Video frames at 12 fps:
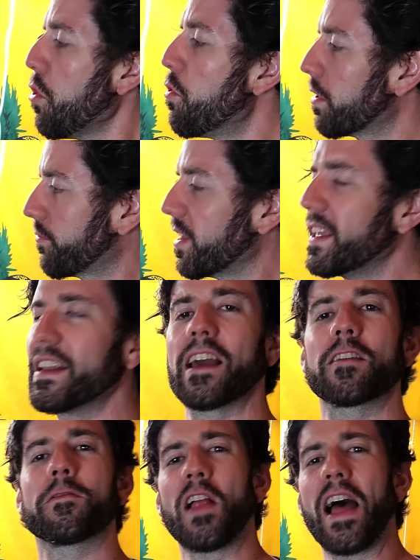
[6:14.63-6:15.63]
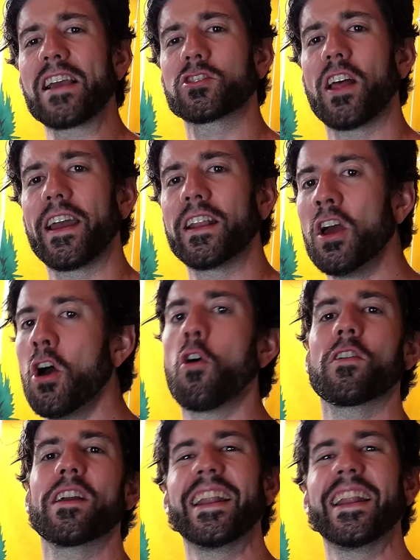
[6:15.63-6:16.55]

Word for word: or a really nice flashlight or